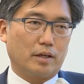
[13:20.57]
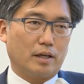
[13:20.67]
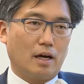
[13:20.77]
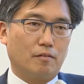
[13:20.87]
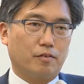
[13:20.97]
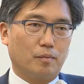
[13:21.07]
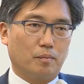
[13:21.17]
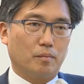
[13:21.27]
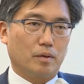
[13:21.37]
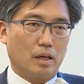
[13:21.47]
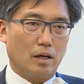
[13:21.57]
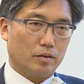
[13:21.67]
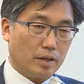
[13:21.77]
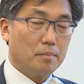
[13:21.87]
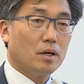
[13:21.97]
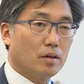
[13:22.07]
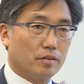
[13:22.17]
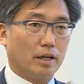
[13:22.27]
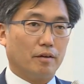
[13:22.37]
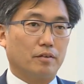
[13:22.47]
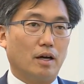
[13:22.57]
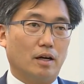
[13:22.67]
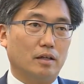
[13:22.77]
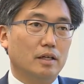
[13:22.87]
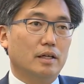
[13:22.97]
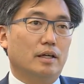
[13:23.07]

I got from uh, seminars that I've taught